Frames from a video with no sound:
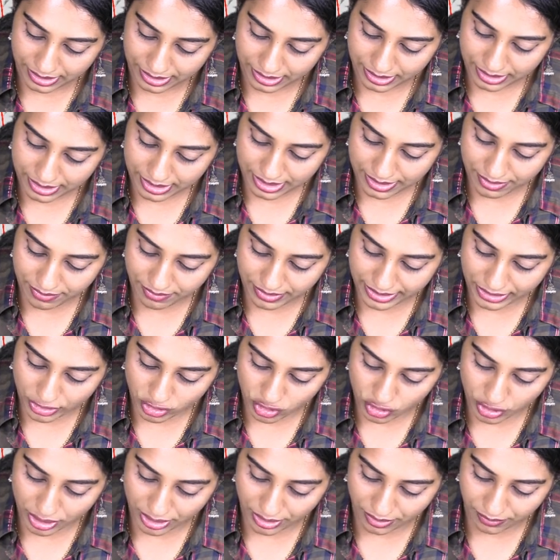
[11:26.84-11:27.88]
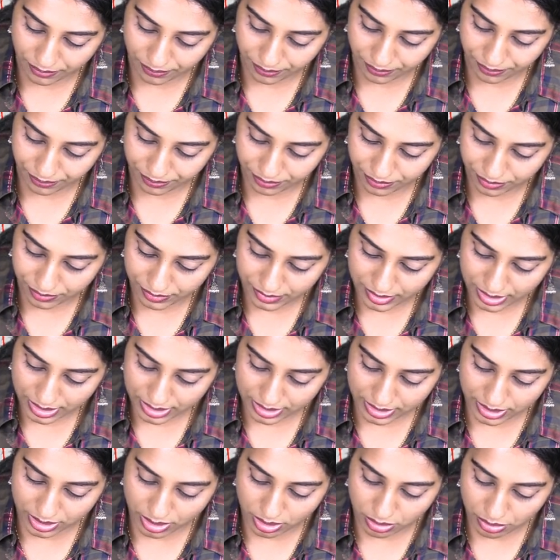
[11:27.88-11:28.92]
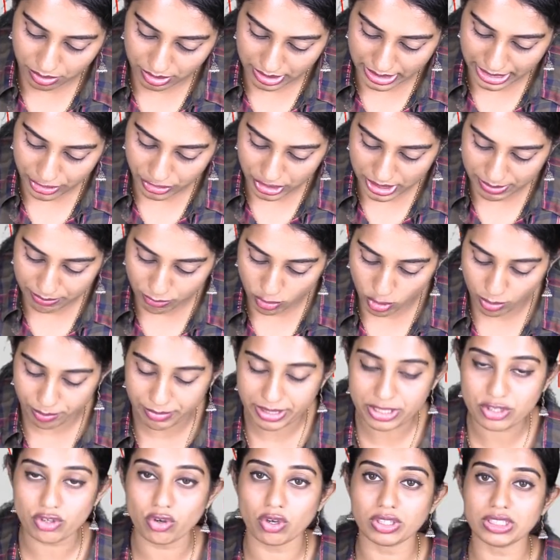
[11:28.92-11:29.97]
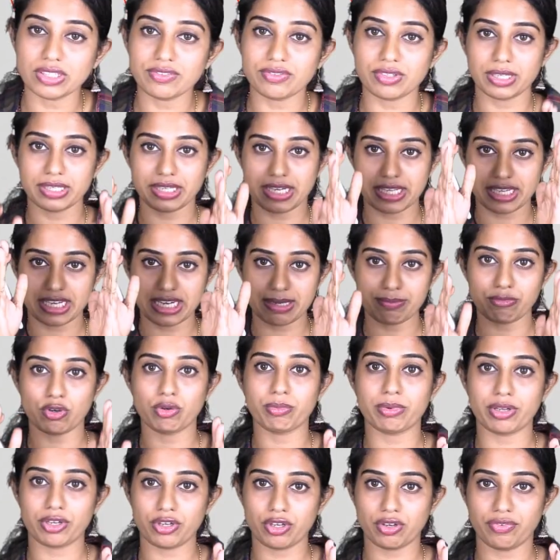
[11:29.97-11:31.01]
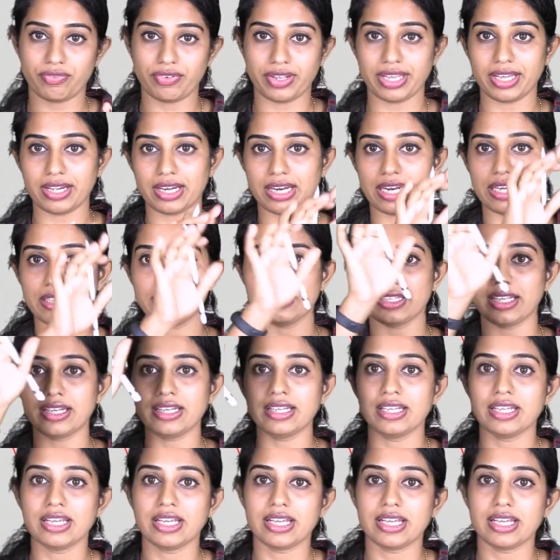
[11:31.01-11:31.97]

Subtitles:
Convection, circulatory movement or the vertical movement of air, and then